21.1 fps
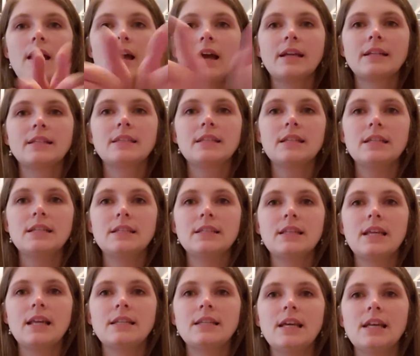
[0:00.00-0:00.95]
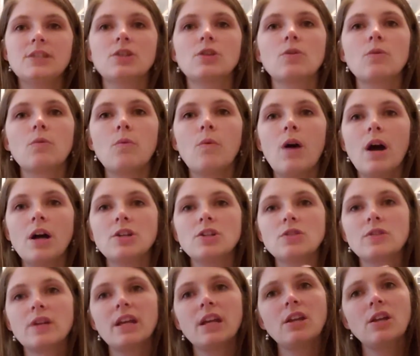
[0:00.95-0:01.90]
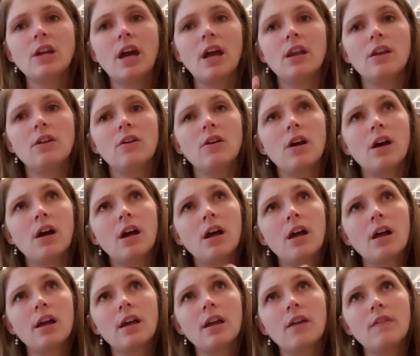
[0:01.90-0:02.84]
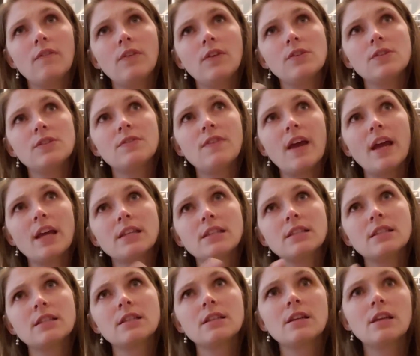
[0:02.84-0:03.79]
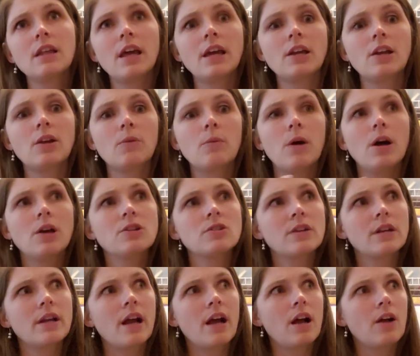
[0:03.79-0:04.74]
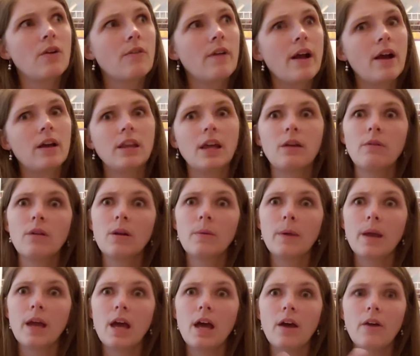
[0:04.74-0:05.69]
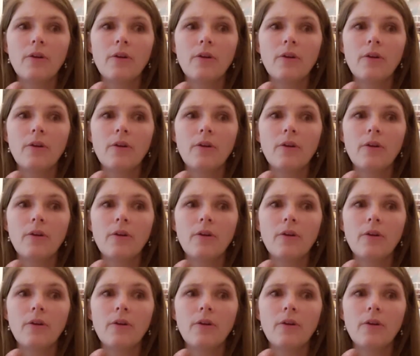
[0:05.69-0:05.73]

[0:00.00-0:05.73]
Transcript: Exodus and desert wandering, you kind of do a confused face, like you're wandering around, like, where do we